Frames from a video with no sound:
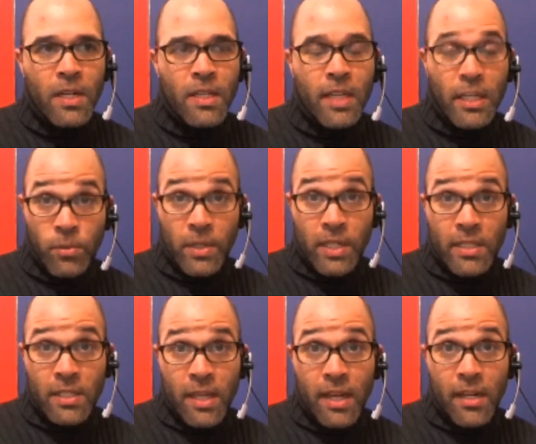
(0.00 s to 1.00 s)
gets really
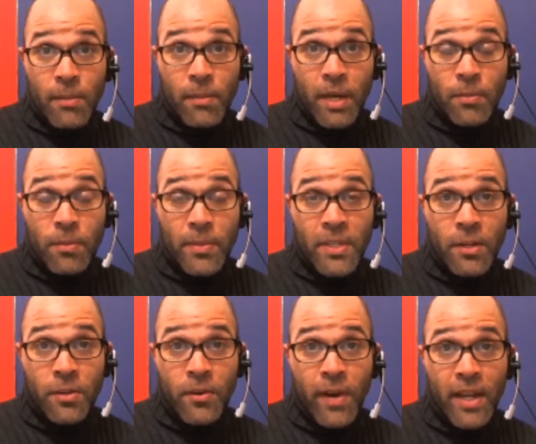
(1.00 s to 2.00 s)
excited about
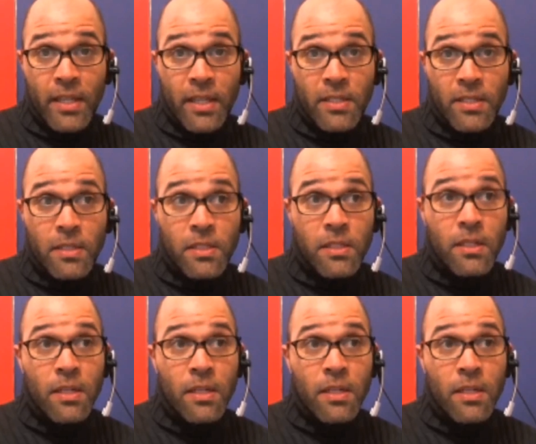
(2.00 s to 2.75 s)
particular ideas.